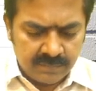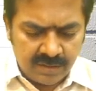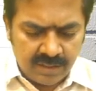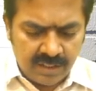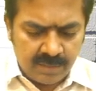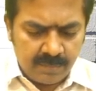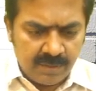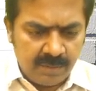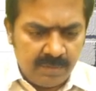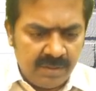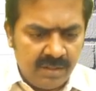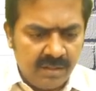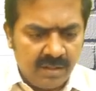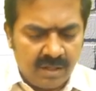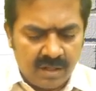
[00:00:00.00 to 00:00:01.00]
It may
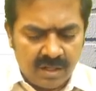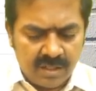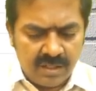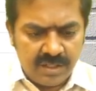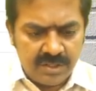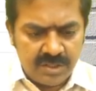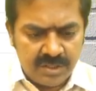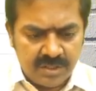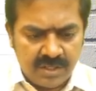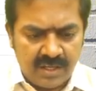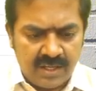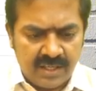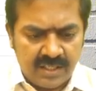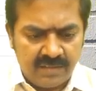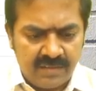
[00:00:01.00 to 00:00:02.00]
be organizational
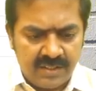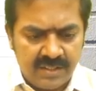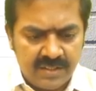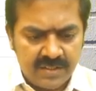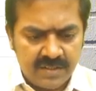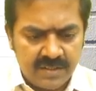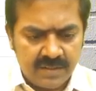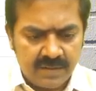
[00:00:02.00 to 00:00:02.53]
activities.